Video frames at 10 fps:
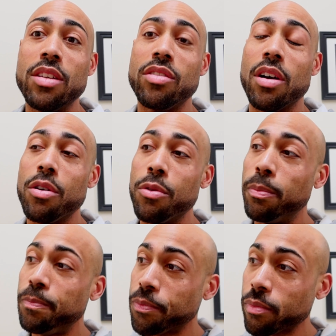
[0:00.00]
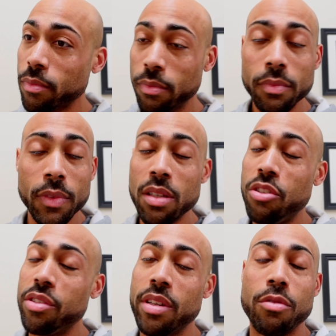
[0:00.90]
So
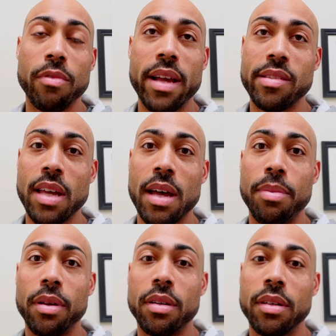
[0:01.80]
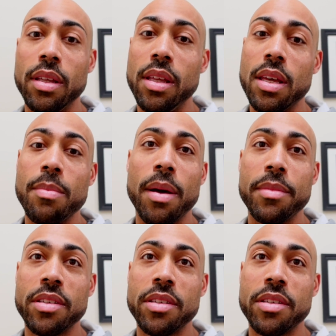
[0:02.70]
just going to rest up, get my